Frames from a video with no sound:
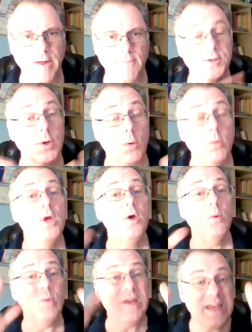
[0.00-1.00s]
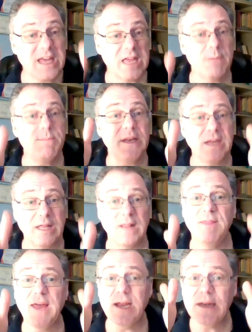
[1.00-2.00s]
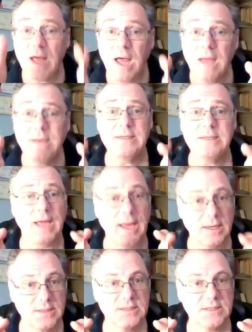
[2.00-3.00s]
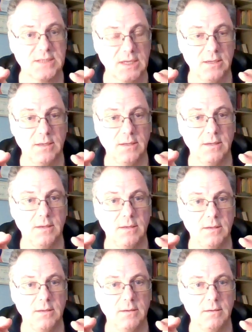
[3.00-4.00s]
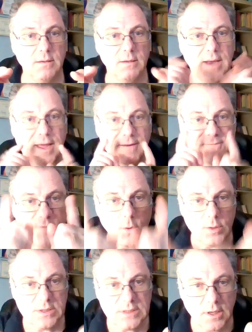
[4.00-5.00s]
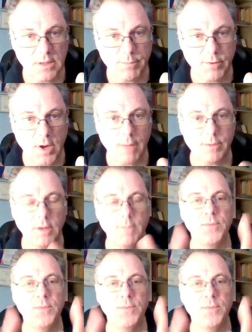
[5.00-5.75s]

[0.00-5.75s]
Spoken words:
So we keep it in that context, not focusing on the problem,